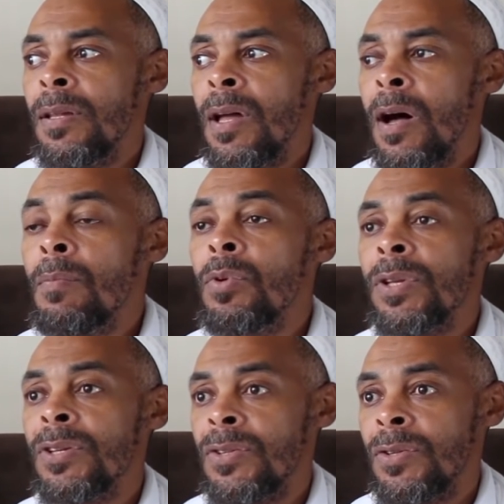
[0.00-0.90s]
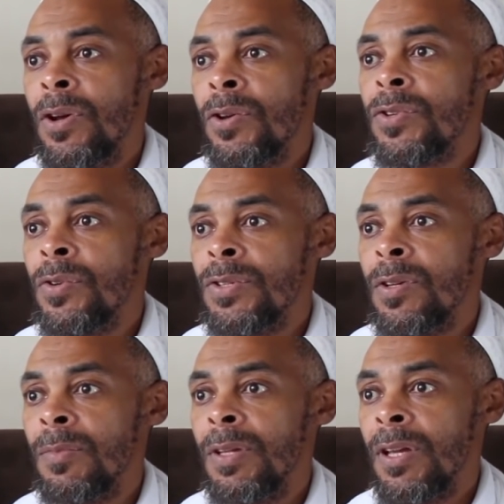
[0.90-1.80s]
Humbleness also is
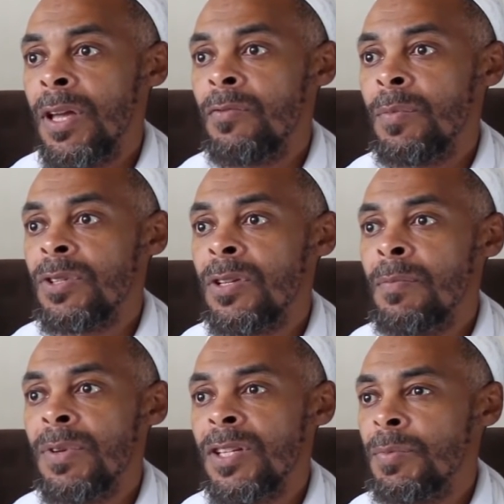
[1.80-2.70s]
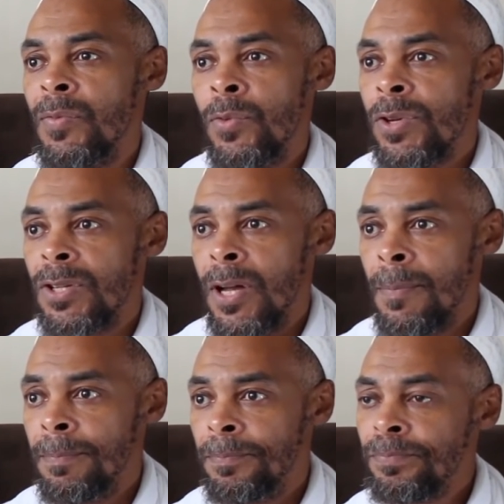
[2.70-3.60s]
something that came from Islam, because before
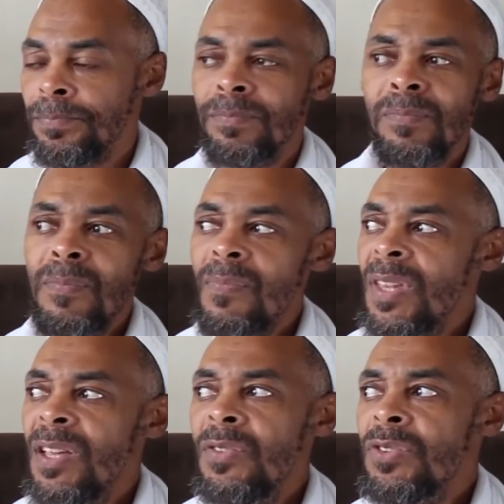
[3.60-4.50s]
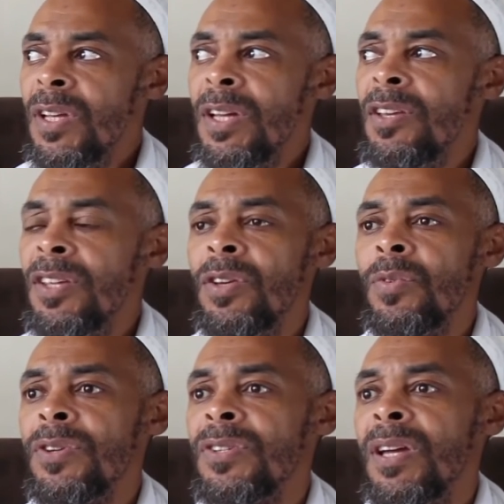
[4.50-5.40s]
Islam, if you say anything you
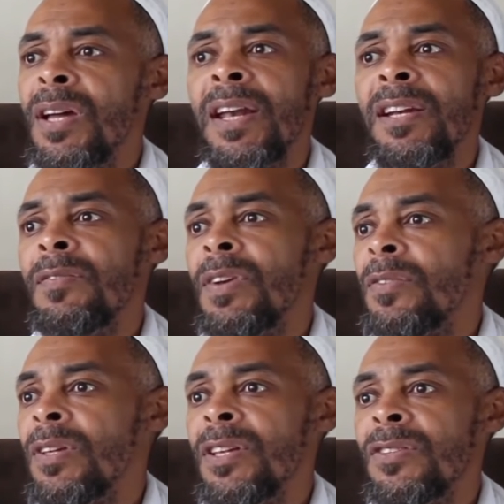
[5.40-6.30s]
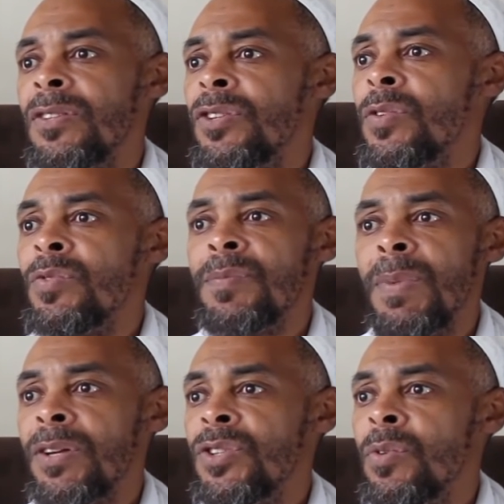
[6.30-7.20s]
want to say, I didn't even have to listen to you,
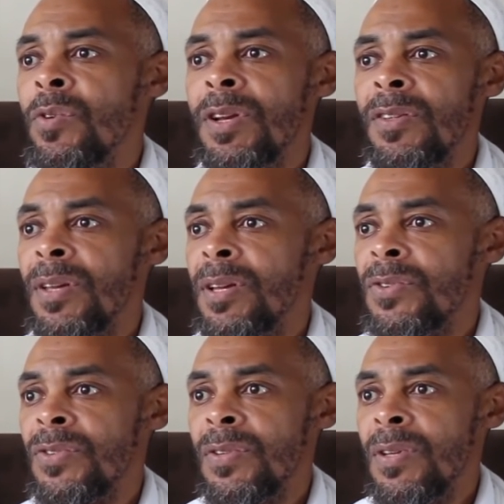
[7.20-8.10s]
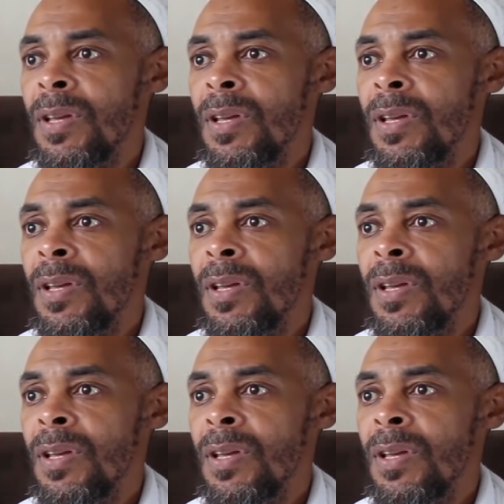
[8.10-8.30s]
respect you, or anything else.